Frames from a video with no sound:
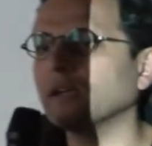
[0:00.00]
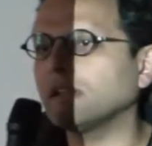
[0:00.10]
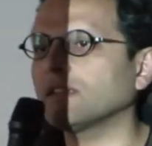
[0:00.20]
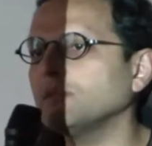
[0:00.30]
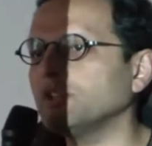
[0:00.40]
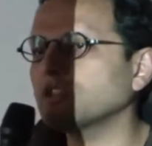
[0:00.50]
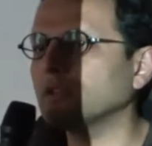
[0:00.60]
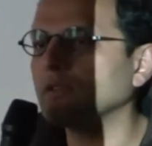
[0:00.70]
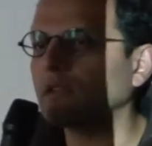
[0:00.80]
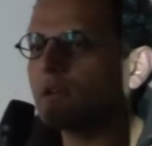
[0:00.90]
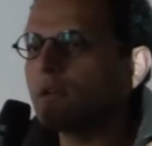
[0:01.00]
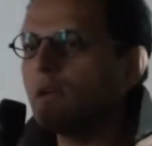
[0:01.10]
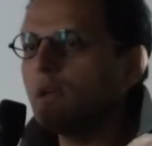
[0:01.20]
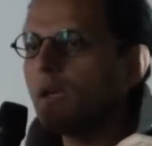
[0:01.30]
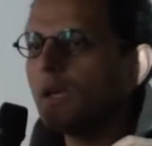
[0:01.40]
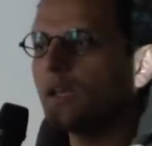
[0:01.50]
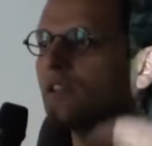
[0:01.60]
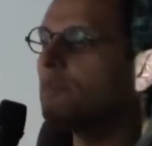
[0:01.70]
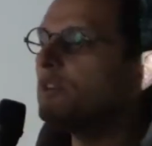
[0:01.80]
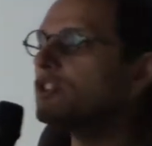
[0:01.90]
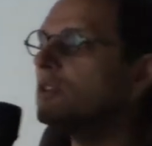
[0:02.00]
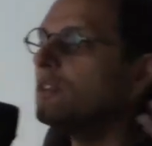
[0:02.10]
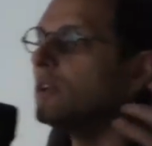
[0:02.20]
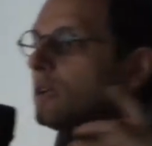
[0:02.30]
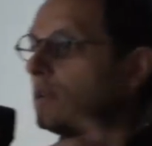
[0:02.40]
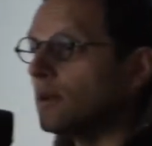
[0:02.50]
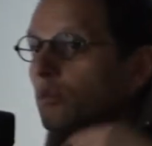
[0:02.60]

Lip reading: and exhibition design. And exhibition design is